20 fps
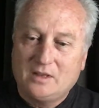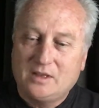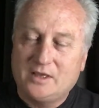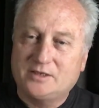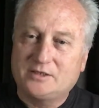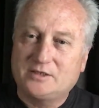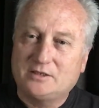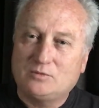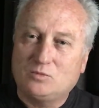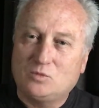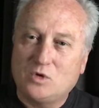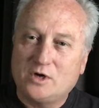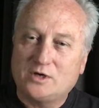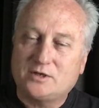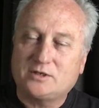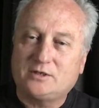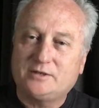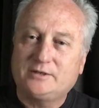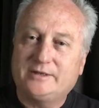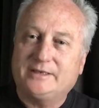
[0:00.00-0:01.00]
is it
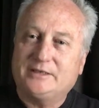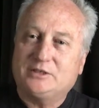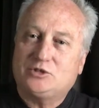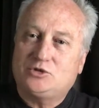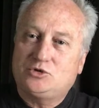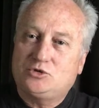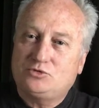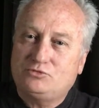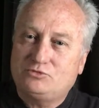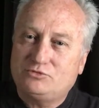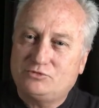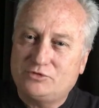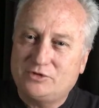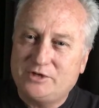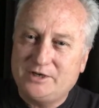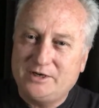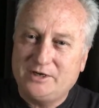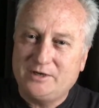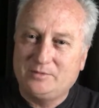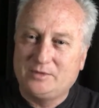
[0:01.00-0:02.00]
works under
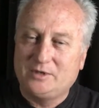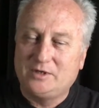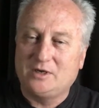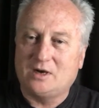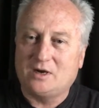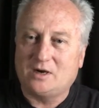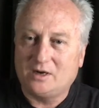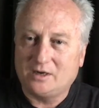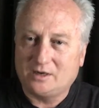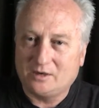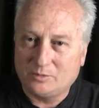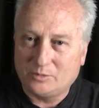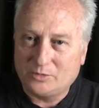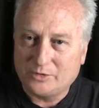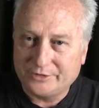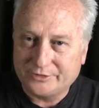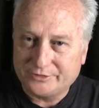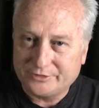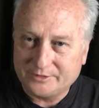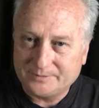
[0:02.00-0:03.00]
extremely high
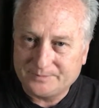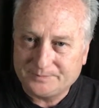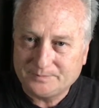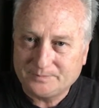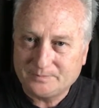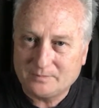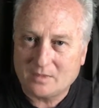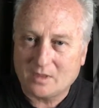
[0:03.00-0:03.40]
compression